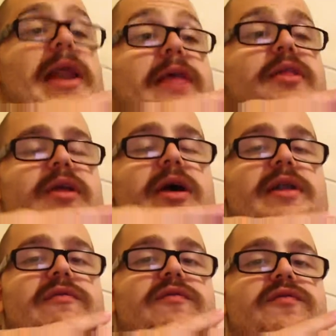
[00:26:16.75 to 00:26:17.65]
and that's the
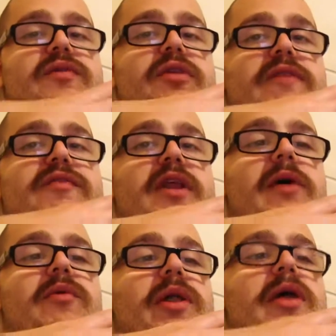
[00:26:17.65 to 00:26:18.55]
kind of stuff that
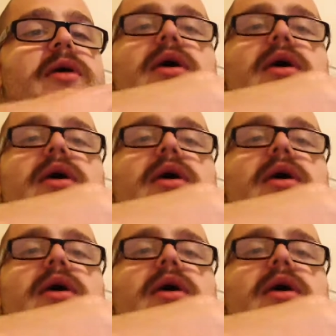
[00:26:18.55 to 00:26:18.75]
I want.